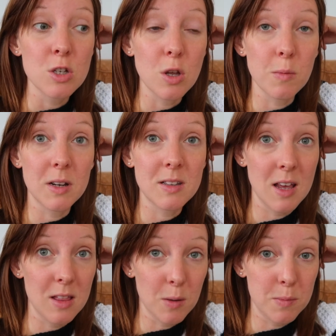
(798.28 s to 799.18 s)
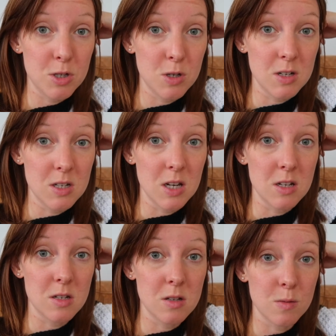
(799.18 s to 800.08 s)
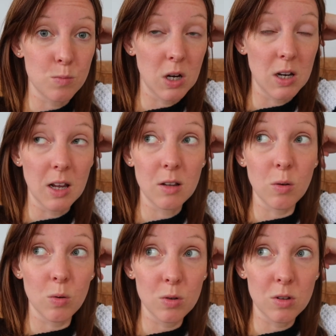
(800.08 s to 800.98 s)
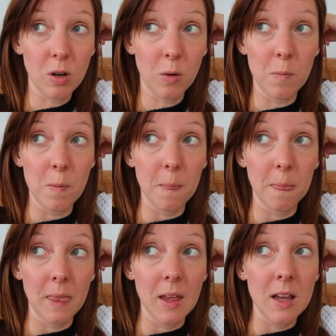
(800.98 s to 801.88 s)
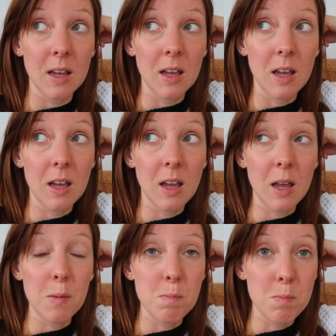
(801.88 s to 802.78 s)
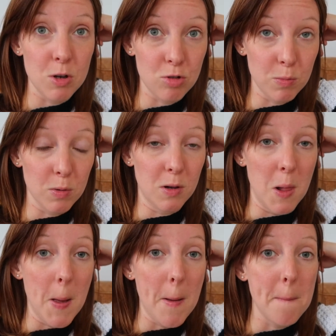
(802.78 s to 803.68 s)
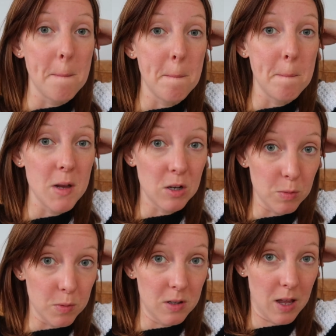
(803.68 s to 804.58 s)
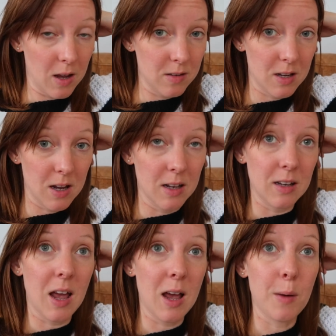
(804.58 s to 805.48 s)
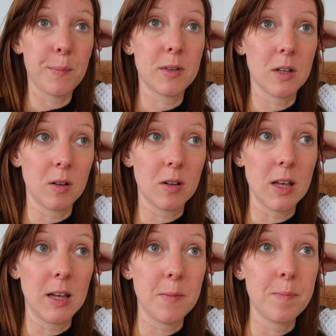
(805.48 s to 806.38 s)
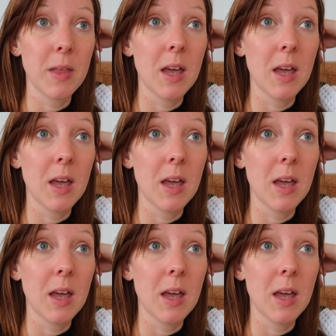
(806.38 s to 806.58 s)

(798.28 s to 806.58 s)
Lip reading: So I'm going to take the opportunity to do some reading. It's also a miserable, miserable day outside. Absolutely